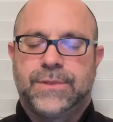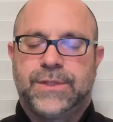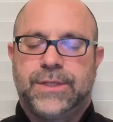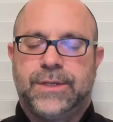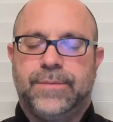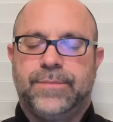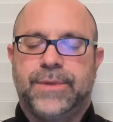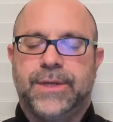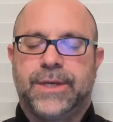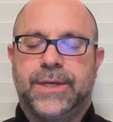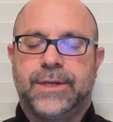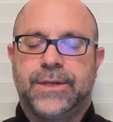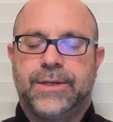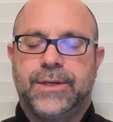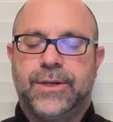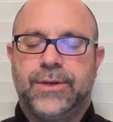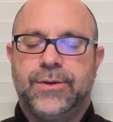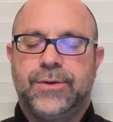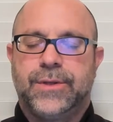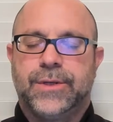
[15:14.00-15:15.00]
Simply
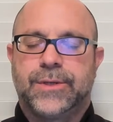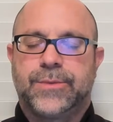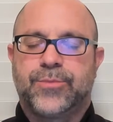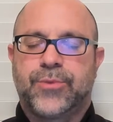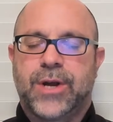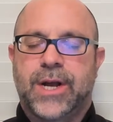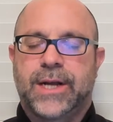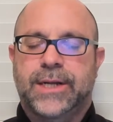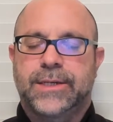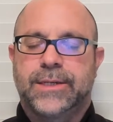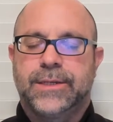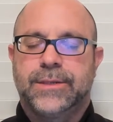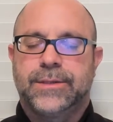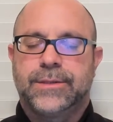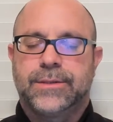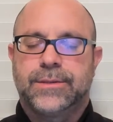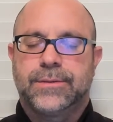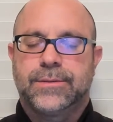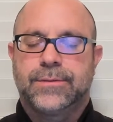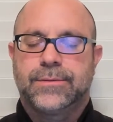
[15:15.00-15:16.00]
continue this
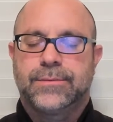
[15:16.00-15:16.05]
practice,